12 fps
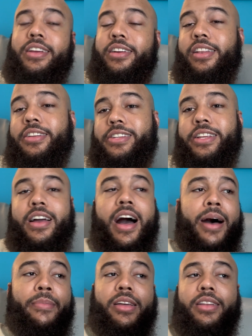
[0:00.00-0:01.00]
Glizzy
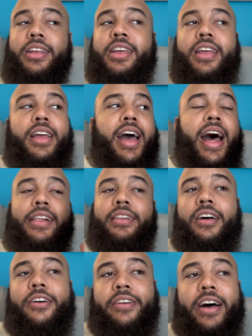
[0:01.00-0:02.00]
Goblin. I
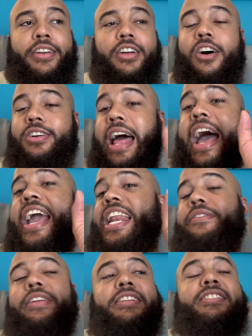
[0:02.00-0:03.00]
love hot dogs. I ain't
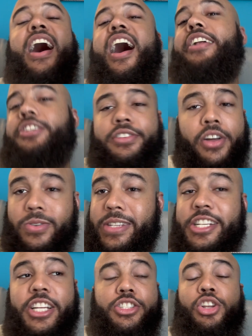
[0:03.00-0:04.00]
even touched those.
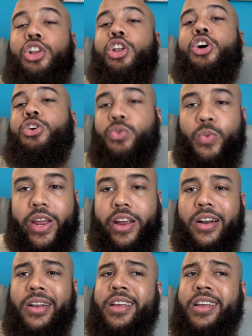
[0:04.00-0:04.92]
They just looked weird.